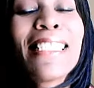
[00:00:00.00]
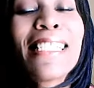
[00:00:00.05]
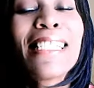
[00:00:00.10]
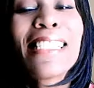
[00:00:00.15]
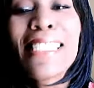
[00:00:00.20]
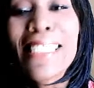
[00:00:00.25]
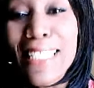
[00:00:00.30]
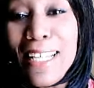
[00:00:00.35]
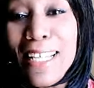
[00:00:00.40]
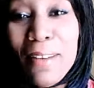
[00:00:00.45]

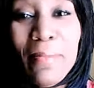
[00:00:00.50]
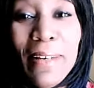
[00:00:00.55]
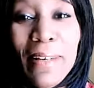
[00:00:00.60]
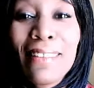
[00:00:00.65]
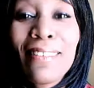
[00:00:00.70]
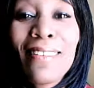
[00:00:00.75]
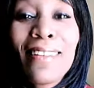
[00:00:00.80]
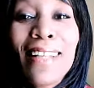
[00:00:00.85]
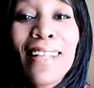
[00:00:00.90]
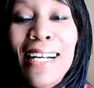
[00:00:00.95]
Just send me
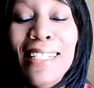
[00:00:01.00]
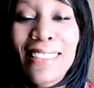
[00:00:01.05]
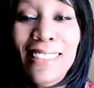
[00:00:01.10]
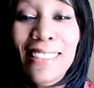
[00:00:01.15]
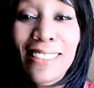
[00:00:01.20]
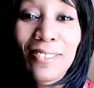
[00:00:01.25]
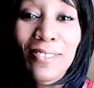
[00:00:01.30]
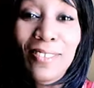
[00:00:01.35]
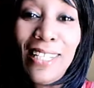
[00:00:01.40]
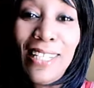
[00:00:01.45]
lots
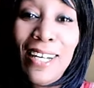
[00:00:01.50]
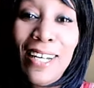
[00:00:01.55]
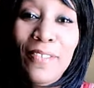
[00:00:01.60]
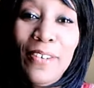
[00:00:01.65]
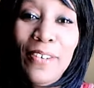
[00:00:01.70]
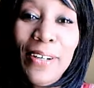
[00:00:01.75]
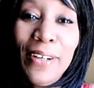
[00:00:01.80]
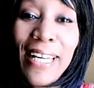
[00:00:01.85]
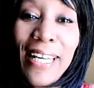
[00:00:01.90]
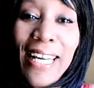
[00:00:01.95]
of
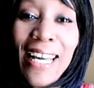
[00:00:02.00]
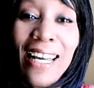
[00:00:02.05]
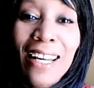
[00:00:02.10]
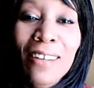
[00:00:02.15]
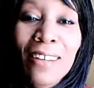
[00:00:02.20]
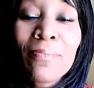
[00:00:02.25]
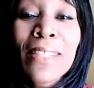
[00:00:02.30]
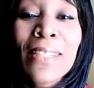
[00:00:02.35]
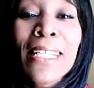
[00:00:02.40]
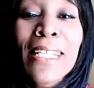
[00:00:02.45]
love,
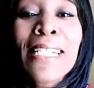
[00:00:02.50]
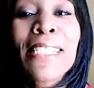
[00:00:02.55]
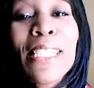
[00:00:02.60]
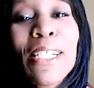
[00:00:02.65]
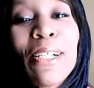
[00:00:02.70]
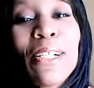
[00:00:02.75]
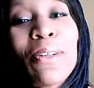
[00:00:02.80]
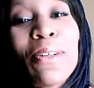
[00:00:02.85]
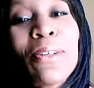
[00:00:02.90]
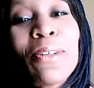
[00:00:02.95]
okay?
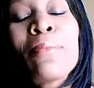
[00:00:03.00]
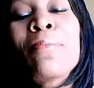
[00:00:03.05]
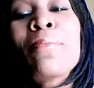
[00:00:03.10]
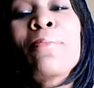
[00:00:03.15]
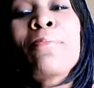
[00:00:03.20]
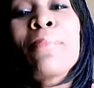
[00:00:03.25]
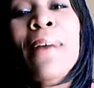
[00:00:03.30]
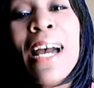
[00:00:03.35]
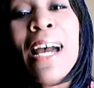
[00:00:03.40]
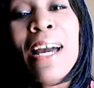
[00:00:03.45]
So,
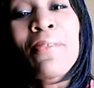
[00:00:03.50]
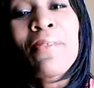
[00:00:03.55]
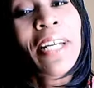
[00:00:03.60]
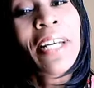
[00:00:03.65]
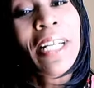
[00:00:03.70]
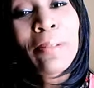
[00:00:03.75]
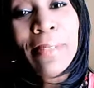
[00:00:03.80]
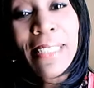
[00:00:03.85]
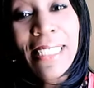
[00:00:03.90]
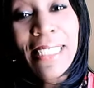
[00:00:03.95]
my
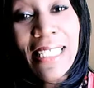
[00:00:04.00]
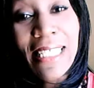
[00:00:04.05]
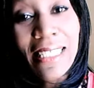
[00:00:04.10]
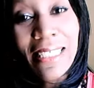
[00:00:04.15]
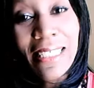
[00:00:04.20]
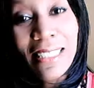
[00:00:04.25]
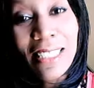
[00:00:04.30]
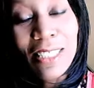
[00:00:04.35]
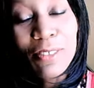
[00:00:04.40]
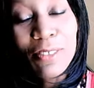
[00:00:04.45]

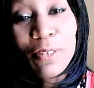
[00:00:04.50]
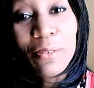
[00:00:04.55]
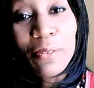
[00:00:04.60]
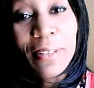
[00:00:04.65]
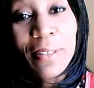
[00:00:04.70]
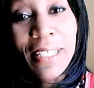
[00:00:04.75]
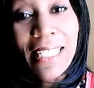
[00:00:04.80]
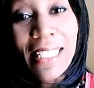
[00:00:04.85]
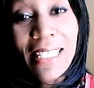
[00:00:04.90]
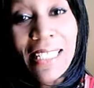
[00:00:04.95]
recommendations for
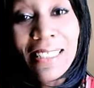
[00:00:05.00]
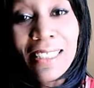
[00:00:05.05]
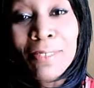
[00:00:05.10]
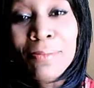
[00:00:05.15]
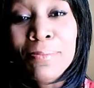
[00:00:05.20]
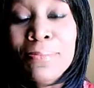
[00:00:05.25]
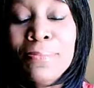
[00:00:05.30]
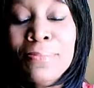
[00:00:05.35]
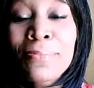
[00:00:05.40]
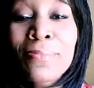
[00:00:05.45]
reading
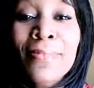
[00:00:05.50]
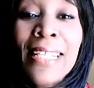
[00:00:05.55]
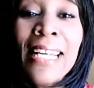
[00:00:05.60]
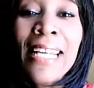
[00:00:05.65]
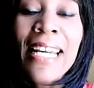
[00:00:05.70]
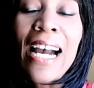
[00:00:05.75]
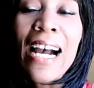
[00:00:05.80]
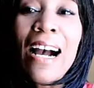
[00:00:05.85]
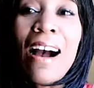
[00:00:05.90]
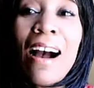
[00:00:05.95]

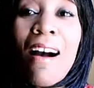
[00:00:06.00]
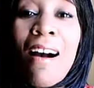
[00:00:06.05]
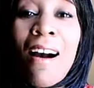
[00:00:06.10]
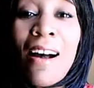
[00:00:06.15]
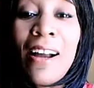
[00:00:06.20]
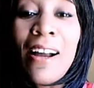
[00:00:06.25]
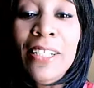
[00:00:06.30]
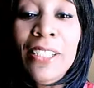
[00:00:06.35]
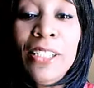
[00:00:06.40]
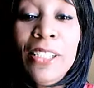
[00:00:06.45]

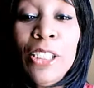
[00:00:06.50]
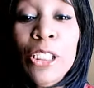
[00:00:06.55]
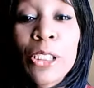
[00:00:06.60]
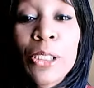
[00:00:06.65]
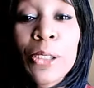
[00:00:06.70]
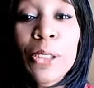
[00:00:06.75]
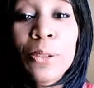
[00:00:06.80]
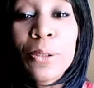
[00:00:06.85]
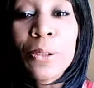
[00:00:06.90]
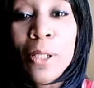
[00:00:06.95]
are
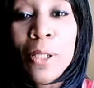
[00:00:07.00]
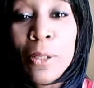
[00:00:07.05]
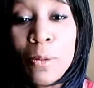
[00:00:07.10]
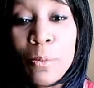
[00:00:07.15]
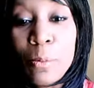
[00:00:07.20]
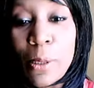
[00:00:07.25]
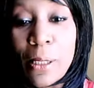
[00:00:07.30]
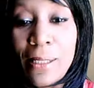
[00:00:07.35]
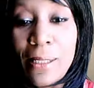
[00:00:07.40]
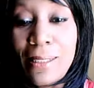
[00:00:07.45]
two
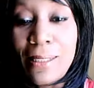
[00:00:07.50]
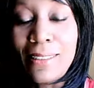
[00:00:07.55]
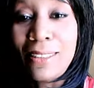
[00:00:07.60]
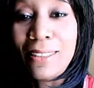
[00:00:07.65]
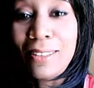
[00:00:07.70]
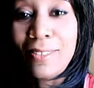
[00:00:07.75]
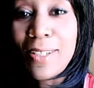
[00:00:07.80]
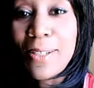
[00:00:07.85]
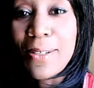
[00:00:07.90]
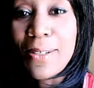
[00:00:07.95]
books,
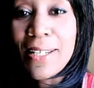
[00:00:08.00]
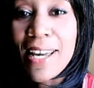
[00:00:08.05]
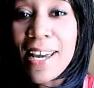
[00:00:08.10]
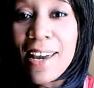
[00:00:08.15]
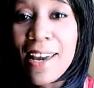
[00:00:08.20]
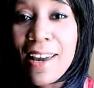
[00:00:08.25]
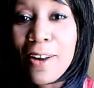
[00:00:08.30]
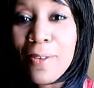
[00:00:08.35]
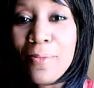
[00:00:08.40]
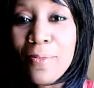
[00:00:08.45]

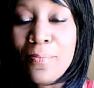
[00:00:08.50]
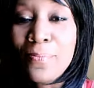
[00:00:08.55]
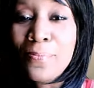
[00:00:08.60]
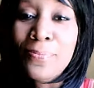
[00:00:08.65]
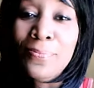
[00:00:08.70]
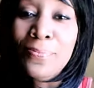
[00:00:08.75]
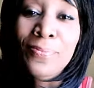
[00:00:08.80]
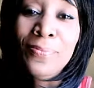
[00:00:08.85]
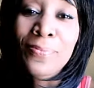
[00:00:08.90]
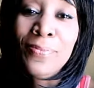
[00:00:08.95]
okay?
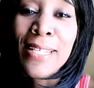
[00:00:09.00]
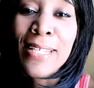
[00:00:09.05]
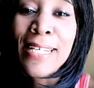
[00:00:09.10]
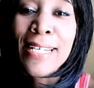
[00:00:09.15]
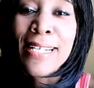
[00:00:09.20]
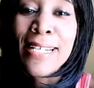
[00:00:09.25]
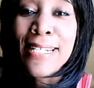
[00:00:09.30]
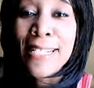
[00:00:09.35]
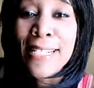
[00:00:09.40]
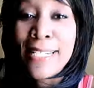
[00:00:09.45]

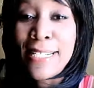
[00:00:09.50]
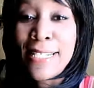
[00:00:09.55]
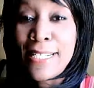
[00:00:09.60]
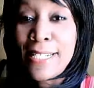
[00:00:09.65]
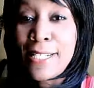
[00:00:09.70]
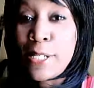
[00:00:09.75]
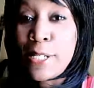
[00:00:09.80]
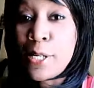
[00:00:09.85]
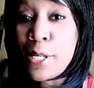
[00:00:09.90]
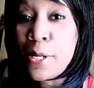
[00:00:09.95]

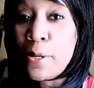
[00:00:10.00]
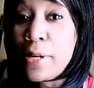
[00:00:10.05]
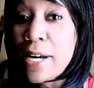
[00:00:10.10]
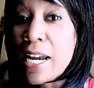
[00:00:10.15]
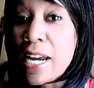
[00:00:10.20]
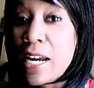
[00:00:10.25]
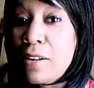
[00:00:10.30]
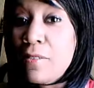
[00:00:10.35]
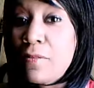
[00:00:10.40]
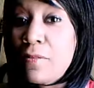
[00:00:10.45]
No
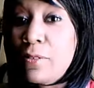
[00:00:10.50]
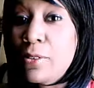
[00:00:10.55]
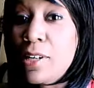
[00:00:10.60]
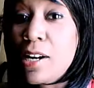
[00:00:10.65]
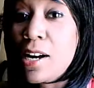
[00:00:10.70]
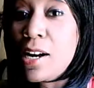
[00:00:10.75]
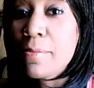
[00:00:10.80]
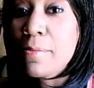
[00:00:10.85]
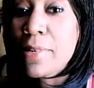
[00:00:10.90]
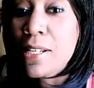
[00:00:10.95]
Hateful
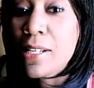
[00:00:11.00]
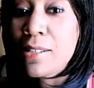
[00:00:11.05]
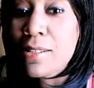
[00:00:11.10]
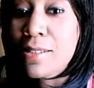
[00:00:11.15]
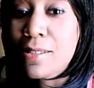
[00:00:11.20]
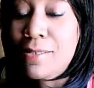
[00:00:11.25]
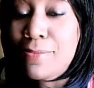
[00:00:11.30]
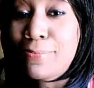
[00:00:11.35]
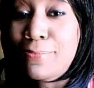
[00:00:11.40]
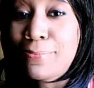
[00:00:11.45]
Comments,
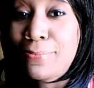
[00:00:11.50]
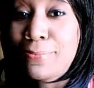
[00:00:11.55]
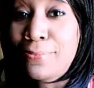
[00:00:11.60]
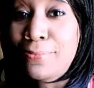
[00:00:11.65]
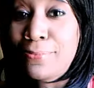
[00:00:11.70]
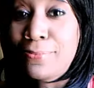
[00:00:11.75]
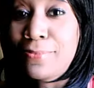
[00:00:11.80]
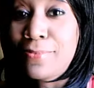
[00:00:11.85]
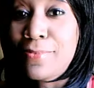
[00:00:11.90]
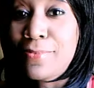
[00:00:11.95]

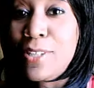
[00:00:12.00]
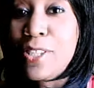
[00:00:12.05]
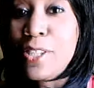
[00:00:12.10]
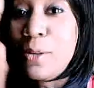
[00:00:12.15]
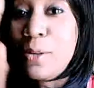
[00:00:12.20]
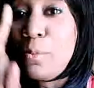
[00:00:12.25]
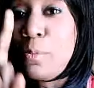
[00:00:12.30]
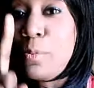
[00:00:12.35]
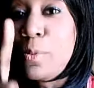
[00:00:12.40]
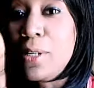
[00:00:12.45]

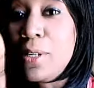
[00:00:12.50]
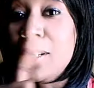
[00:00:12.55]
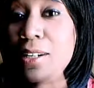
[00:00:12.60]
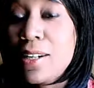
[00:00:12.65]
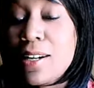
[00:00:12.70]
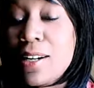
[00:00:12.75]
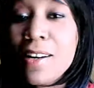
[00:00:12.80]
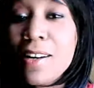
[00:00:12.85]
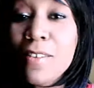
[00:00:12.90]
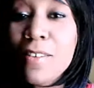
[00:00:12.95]
The
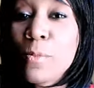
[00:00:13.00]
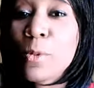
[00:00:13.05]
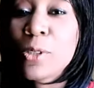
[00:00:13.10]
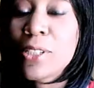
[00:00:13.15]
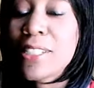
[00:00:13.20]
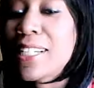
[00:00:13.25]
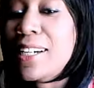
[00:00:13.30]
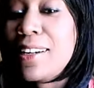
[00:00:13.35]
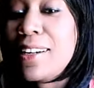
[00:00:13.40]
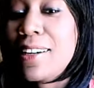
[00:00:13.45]
Book of
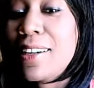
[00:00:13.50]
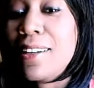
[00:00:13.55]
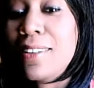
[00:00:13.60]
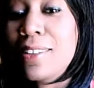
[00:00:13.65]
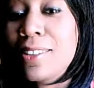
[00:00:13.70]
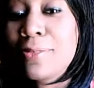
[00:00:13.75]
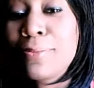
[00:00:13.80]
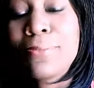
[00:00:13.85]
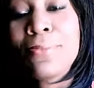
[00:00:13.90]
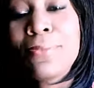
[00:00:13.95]
Mosiah
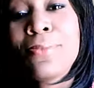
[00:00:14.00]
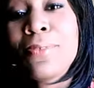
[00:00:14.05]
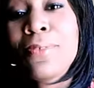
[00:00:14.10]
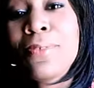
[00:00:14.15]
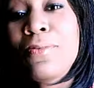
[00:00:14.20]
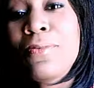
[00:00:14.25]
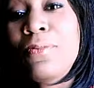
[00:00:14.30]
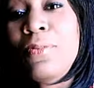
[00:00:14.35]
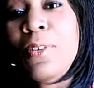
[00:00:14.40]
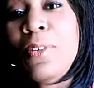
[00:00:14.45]

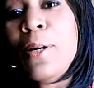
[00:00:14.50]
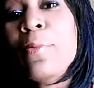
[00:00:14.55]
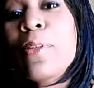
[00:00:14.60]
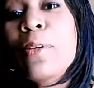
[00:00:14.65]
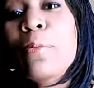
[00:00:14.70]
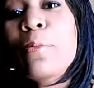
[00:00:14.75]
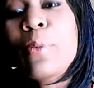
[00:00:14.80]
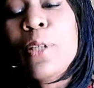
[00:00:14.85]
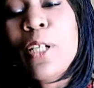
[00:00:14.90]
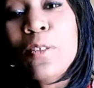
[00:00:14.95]
from
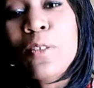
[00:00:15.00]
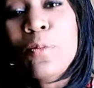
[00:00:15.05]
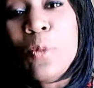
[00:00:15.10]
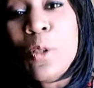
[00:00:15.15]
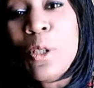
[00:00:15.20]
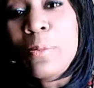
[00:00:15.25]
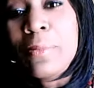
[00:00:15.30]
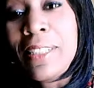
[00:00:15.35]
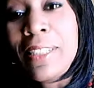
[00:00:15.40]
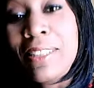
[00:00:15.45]
the Book of
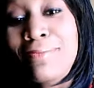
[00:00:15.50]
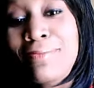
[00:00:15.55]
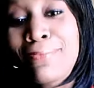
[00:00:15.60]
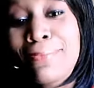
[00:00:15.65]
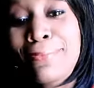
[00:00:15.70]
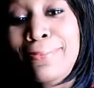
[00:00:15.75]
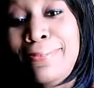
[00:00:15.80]
Mormon.